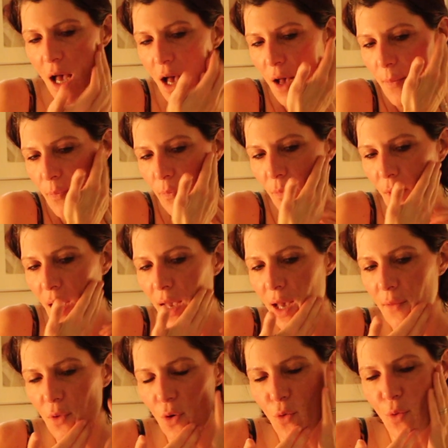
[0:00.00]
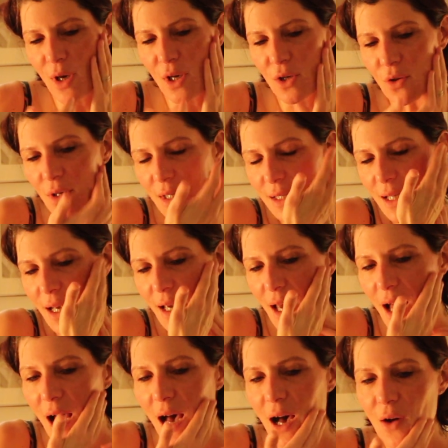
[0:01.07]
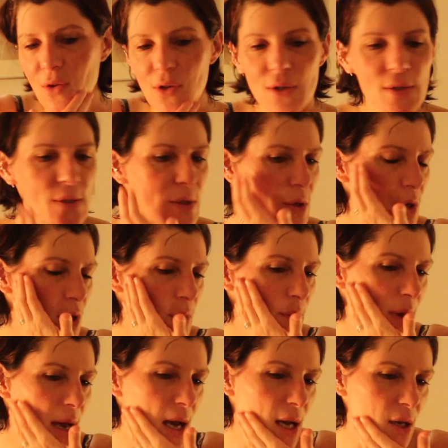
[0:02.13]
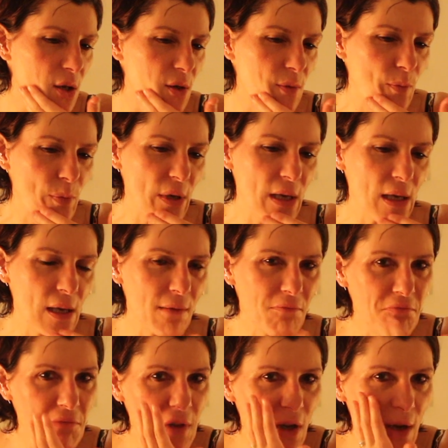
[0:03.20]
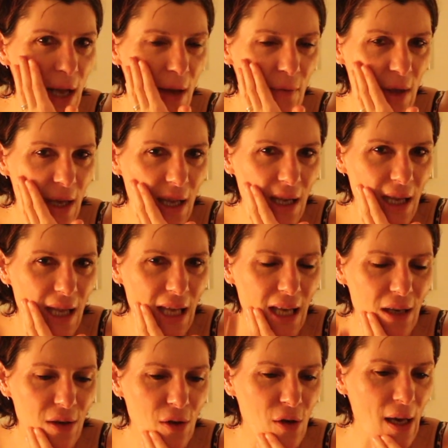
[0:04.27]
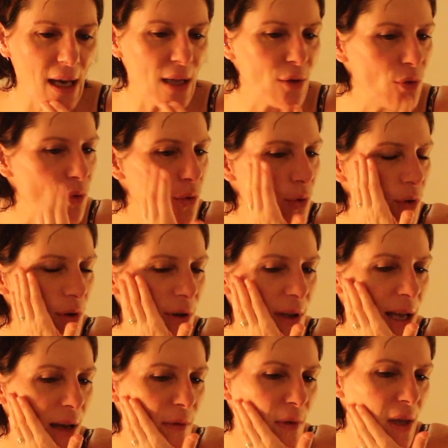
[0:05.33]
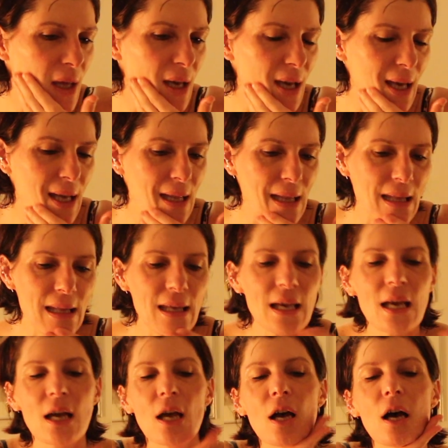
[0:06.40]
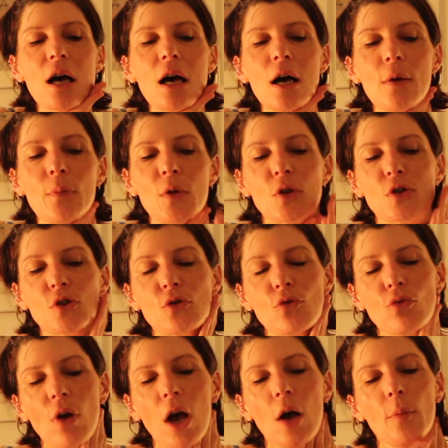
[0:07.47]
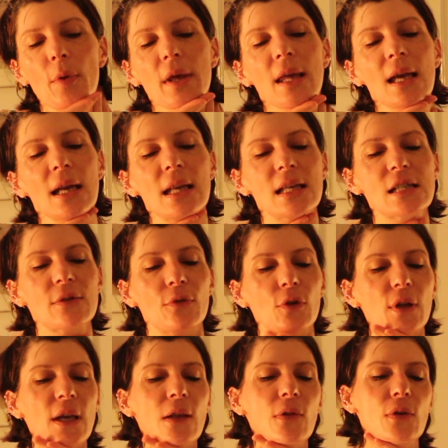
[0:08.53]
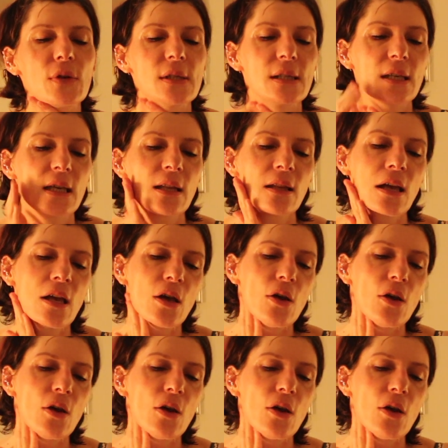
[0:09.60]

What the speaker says: I have the question is like, how does the gommage, being not having any granule, not having any scrub, can exfoliate the skin?